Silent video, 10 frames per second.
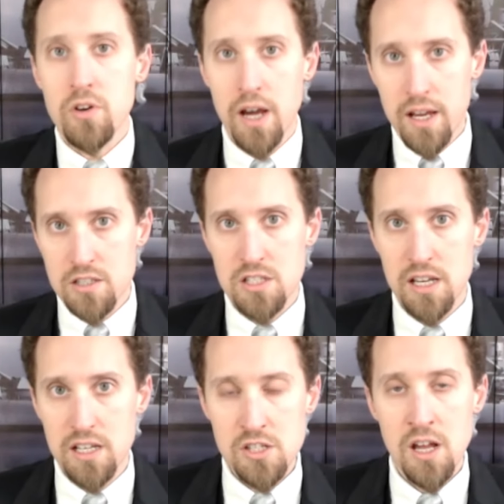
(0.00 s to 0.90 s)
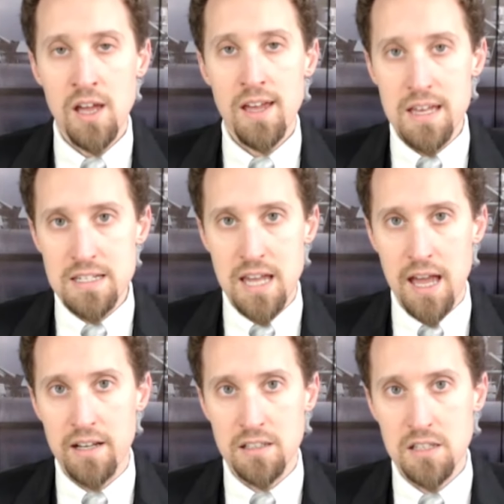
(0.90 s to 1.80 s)
United States is
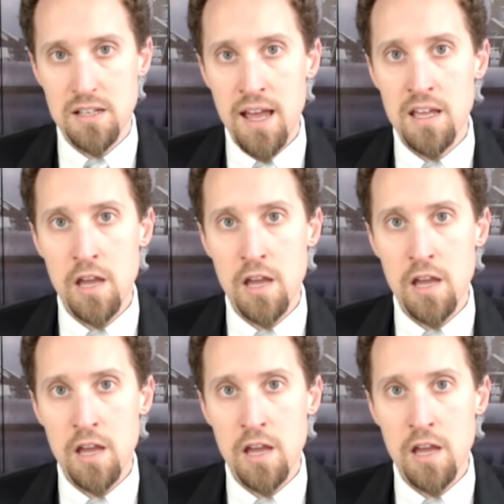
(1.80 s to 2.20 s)
heading today.